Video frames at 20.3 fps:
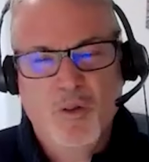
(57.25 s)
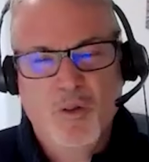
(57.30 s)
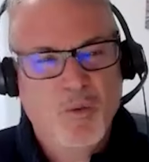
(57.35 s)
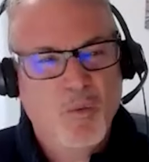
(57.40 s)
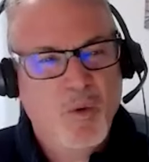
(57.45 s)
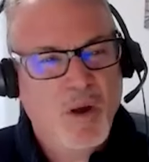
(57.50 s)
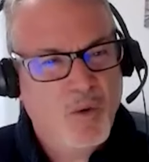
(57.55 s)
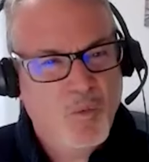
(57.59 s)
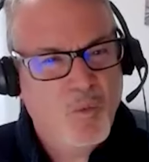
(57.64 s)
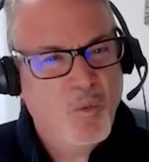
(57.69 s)
Like,
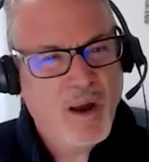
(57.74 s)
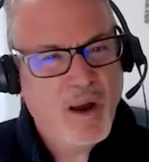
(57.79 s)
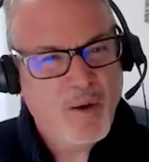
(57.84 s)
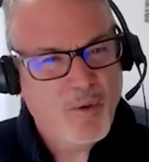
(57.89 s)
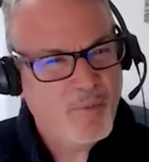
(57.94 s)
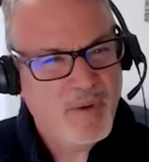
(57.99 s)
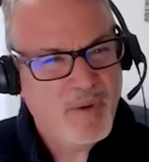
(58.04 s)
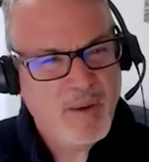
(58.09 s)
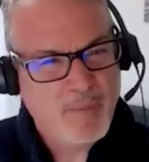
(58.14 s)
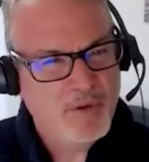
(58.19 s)
what, why
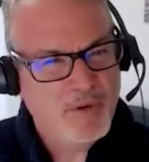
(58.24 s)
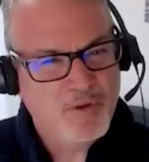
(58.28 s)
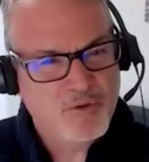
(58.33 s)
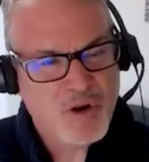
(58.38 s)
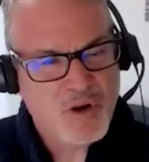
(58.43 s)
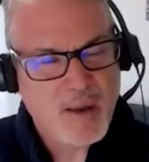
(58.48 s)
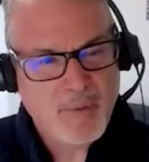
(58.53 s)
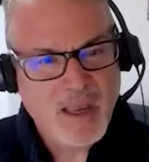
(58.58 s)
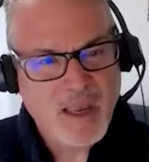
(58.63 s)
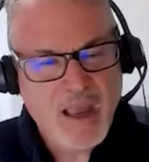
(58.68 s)
were people
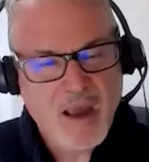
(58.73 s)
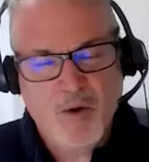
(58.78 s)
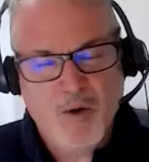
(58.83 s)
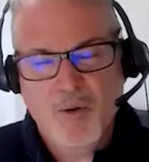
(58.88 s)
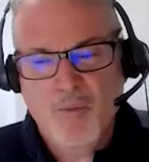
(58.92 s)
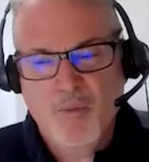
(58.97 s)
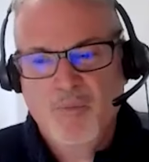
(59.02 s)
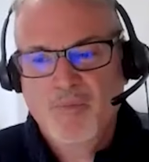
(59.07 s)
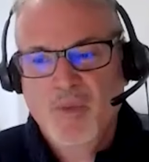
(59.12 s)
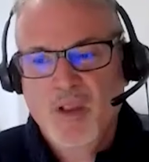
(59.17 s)
dropping
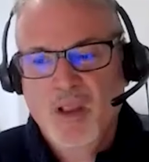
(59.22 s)
out?